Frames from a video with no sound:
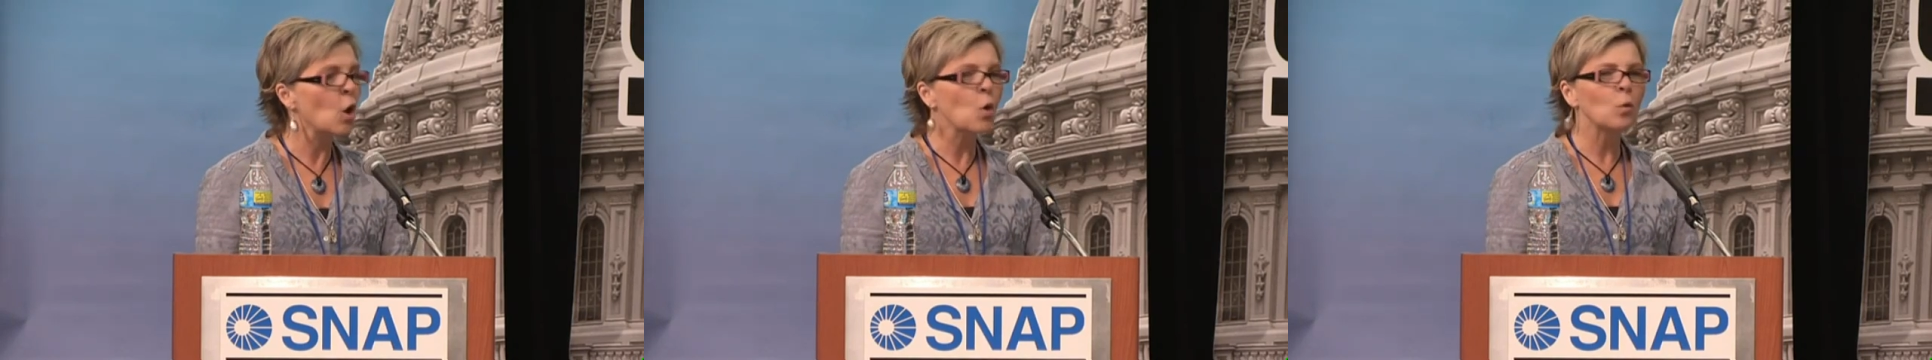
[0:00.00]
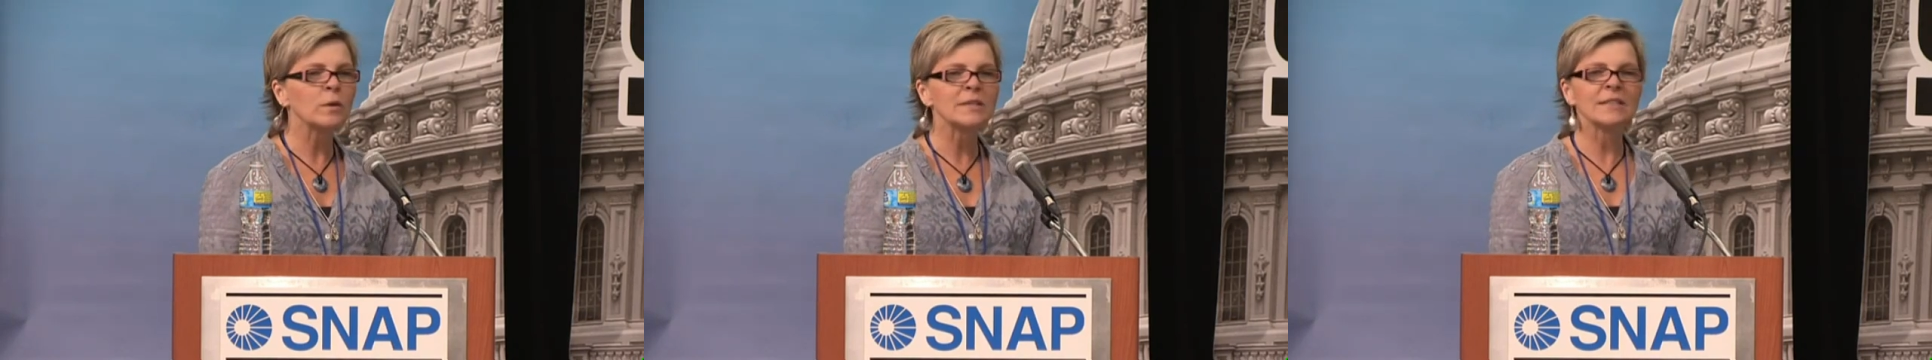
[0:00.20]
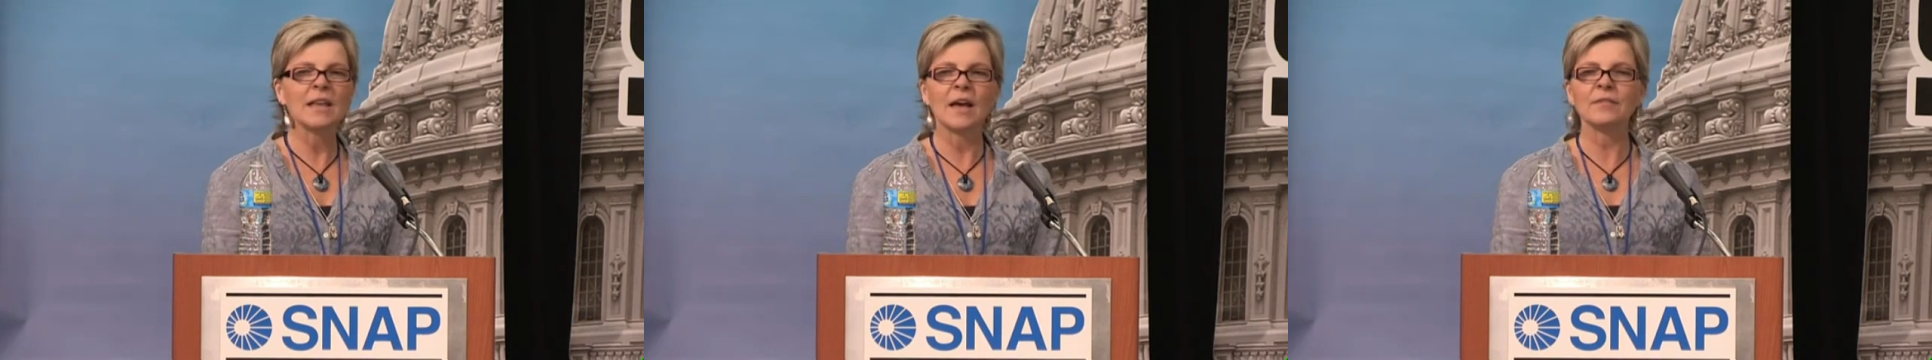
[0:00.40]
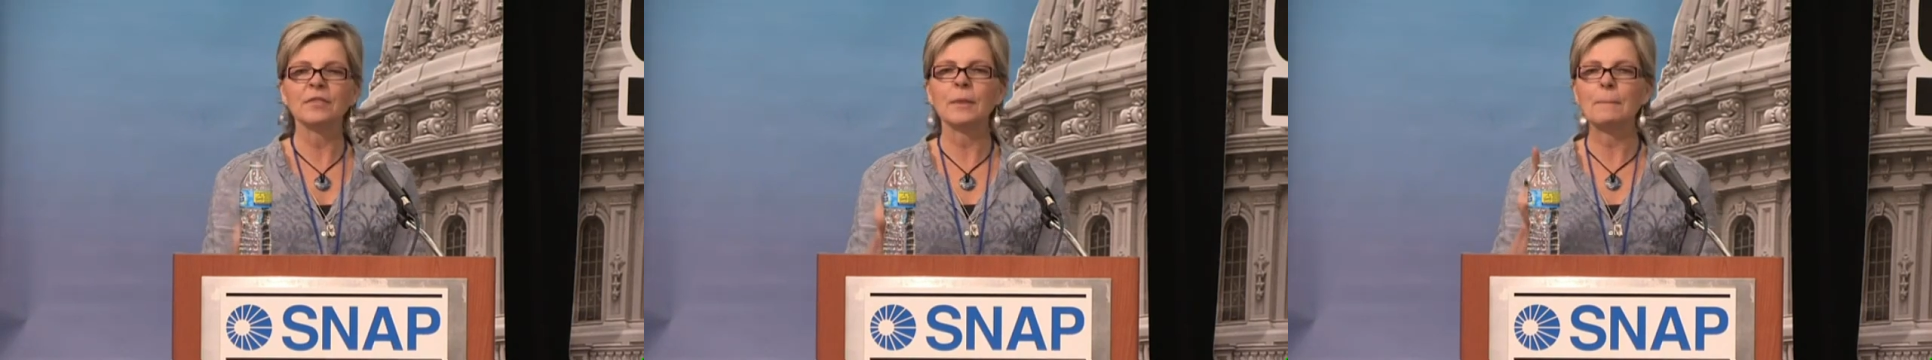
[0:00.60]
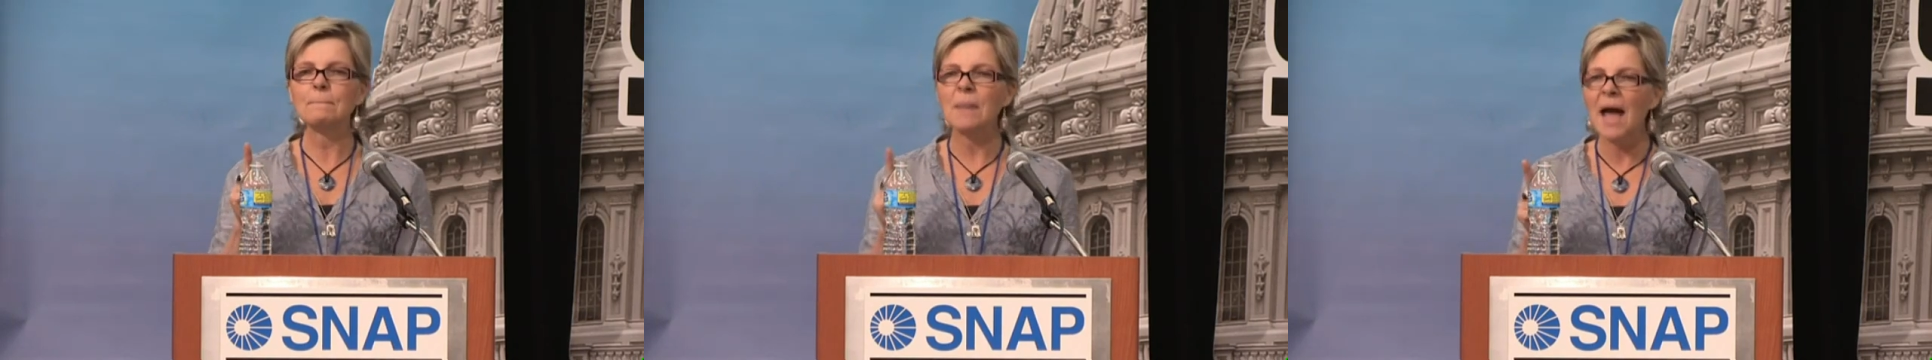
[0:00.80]
was that
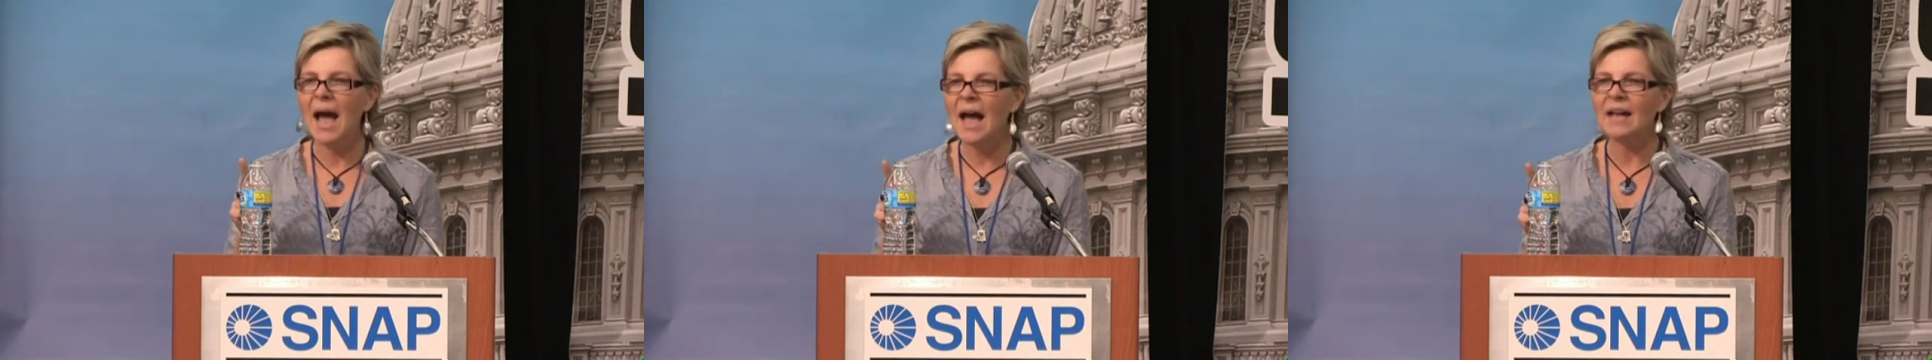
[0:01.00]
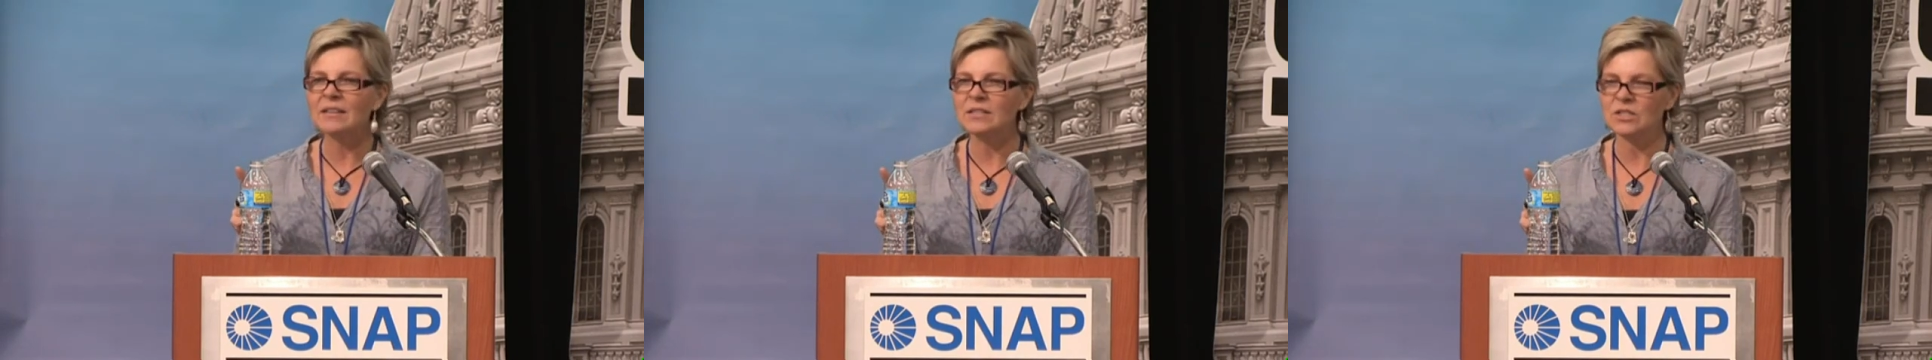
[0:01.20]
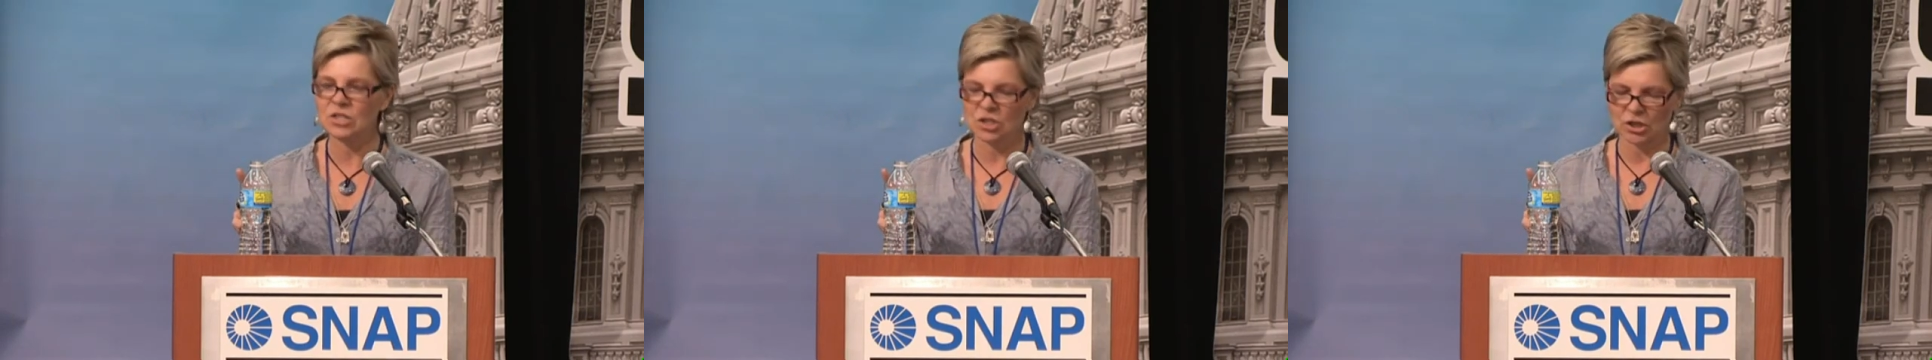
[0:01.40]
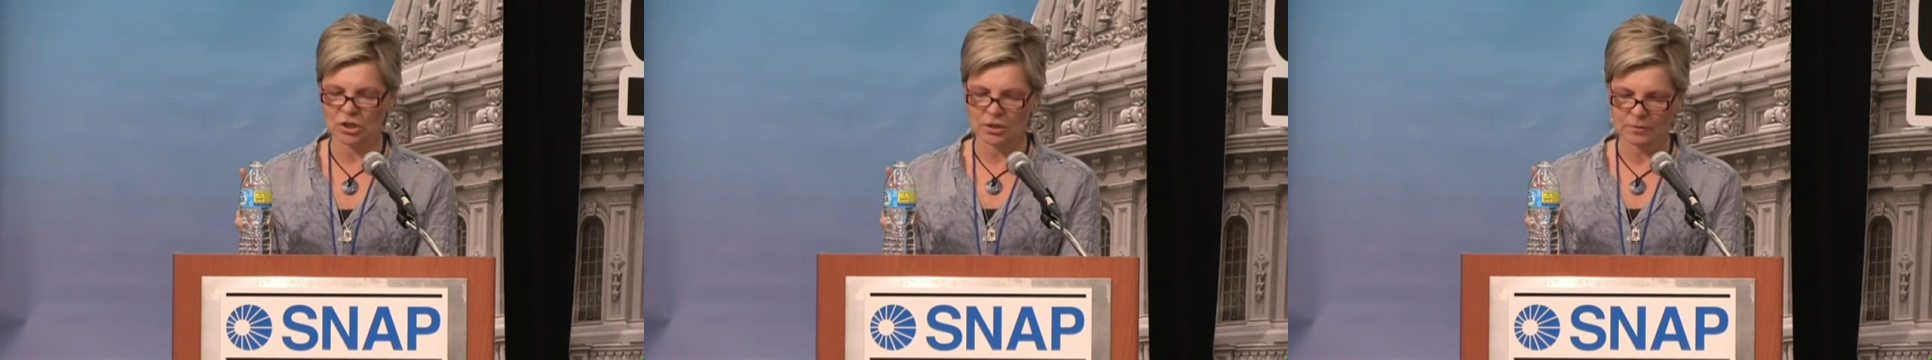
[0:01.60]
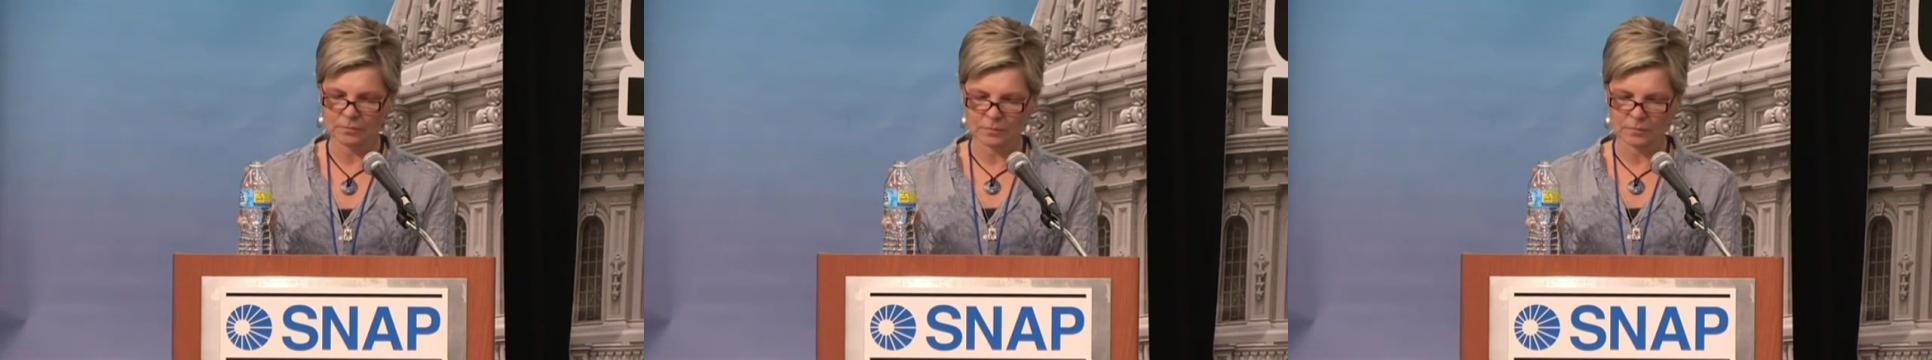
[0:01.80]
the pastor